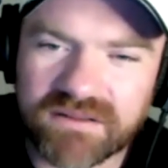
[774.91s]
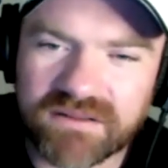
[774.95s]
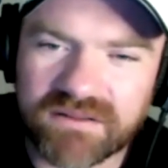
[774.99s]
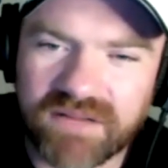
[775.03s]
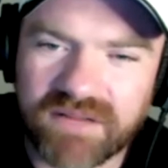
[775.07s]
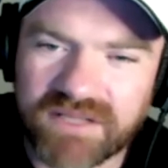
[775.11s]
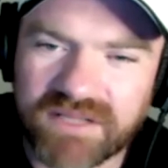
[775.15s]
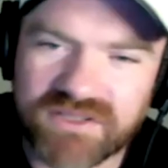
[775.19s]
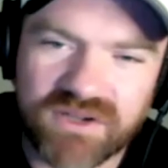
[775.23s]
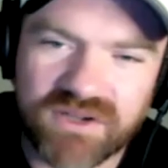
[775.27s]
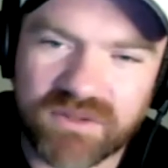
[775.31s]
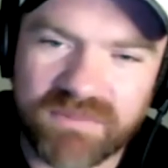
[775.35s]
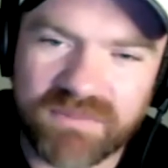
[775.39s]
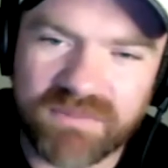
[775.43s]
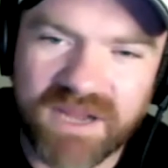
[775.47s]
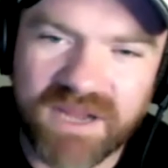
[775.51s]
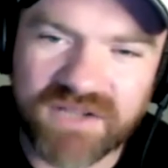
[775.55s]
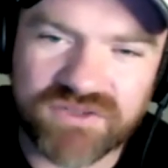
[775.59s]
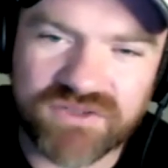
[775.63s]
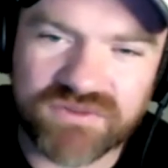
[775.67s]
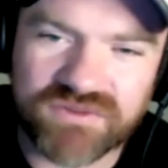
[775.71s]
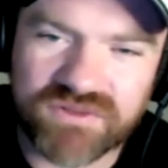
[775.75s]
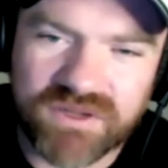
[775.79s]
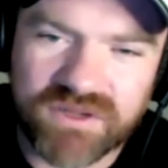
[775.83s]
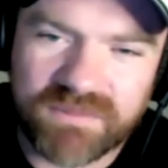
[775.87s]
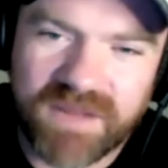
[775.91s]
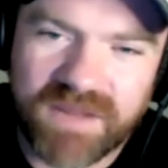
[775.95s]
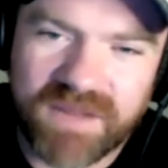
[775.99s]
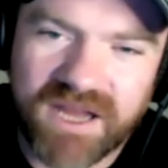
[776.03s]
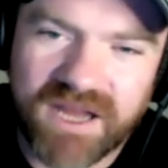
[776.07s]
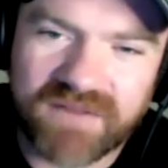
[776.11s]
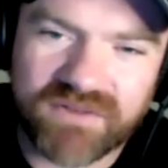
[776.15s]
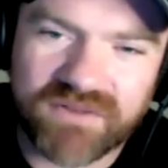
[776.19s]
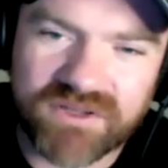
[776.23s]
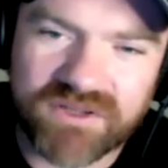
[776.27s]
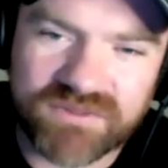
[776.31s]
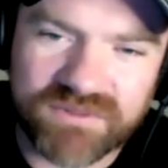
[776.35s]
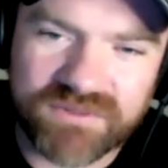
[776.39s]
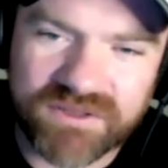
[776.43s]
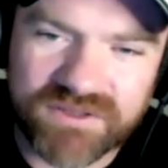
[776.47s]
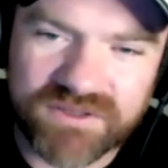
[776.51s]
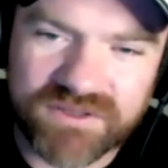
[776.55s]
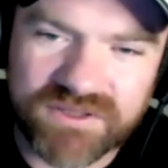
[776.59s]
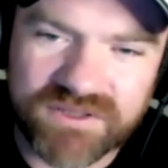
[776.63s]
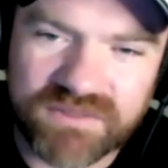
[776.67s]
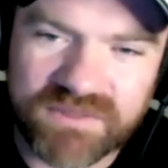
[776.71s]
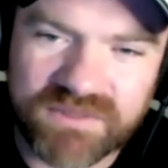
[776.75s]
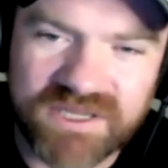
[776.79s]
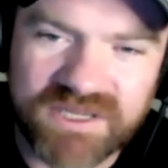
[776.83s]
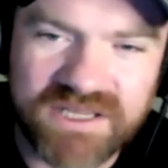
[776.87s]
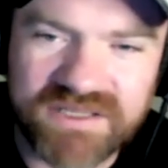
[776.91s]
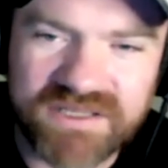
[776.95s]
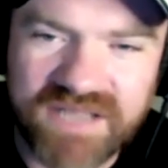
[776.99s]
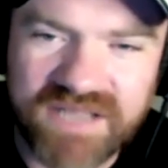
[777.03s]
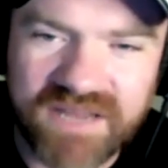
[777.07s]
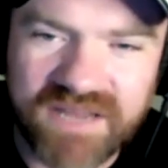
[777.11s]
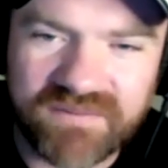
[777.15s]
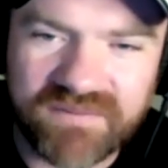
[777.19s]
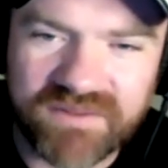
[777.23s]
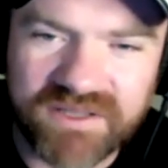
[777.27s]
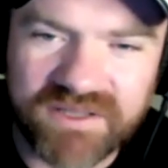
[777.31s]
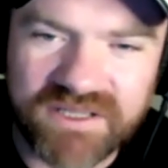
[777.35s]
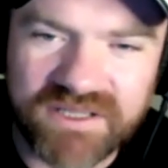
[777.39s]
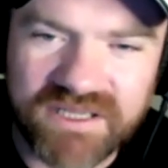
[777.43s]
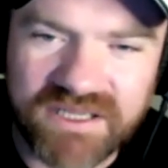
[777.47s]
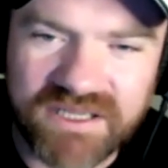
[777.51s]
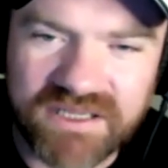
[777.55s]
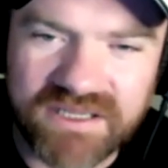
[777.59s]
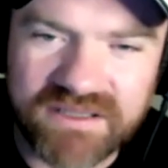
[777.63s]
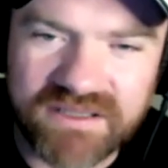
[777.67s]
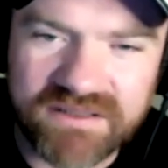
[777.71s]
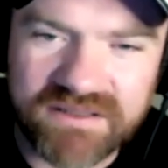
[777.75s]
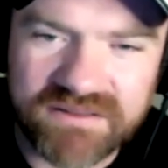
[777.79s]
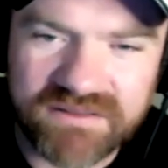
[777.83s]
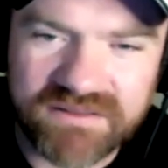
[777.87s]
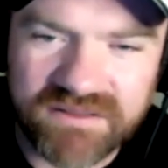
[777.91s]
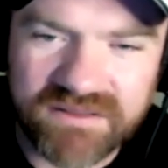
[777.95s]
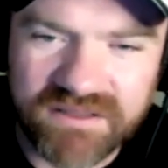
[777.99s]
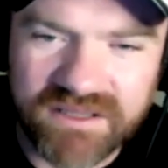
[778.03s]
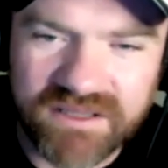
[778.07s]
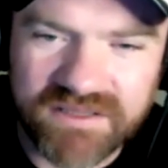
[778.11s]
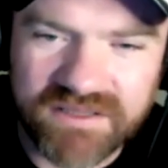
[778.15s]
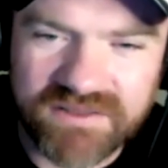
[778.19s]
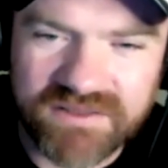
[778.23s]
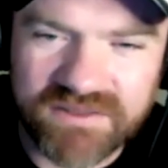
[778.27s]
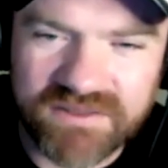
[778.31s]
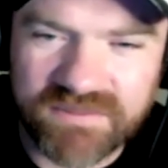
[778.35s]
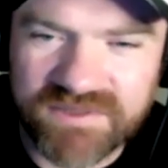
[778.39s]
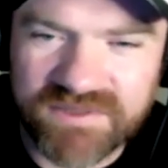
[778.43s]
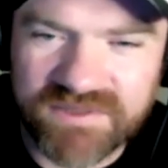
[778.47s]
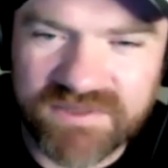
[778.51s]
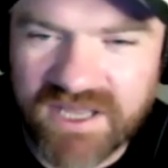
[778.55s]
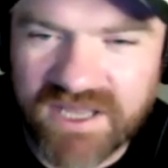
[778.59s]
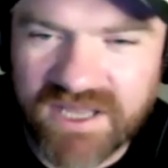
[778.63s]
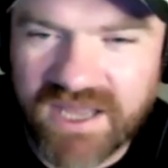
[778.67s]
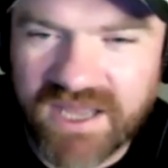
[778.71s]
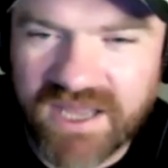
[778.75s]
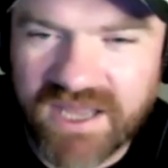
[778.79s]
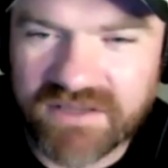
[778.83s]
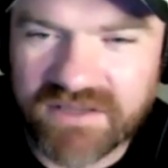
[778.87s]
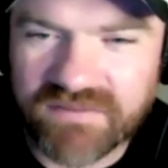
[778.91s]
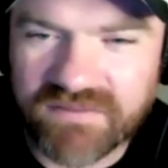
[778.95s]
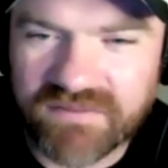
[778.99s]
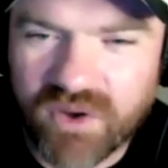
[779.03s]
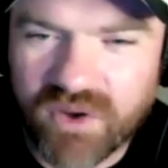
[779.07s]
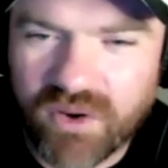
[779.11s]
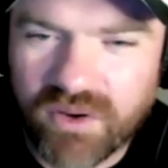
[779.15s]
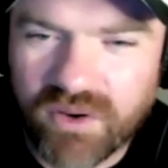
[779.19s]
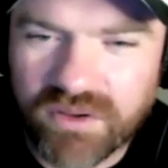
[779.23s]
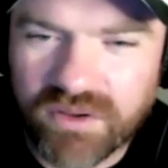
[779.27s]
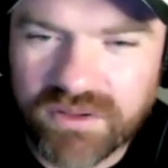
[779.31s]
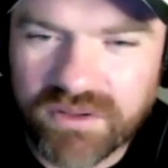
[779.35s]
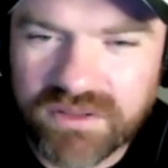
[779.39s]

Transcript: like Todd Marshall's not a part of it because we're assuming he's out for the year. I assume is that how you've gone,